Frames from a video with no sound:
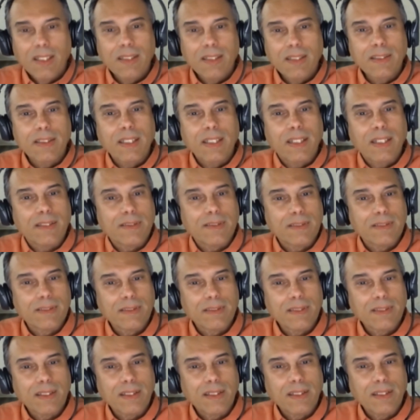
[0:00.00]

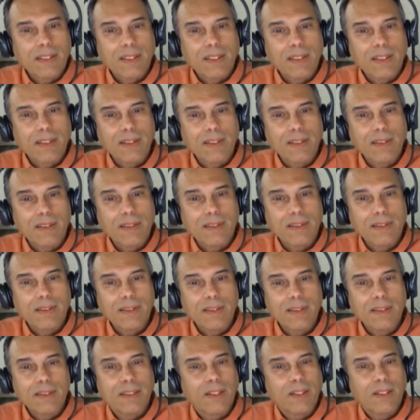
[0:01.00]
yes,
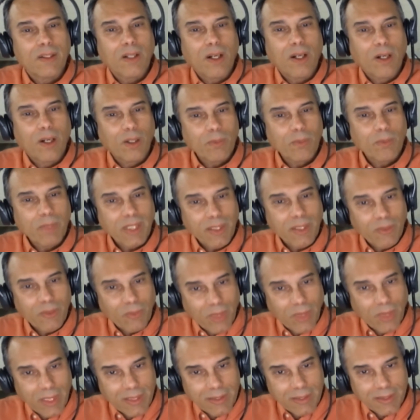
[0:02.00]
there are
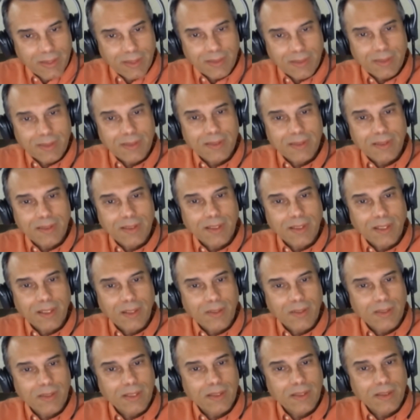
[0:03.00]
many races
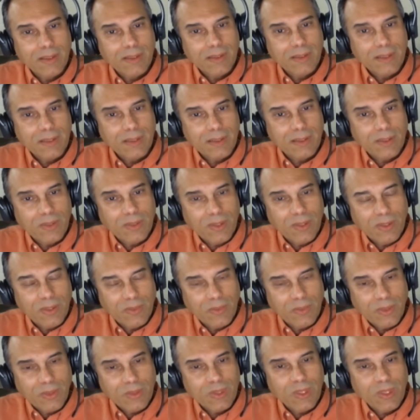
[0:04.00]
out in the
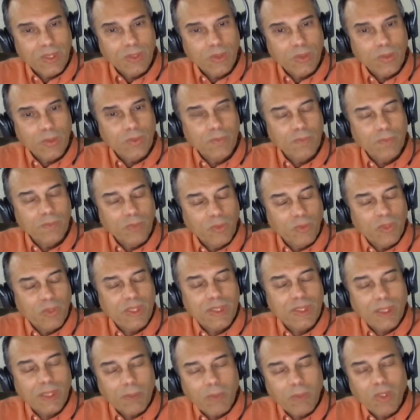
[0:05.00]
universe that do
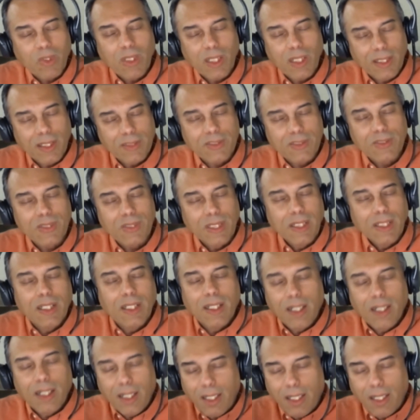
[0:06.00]
resemble us: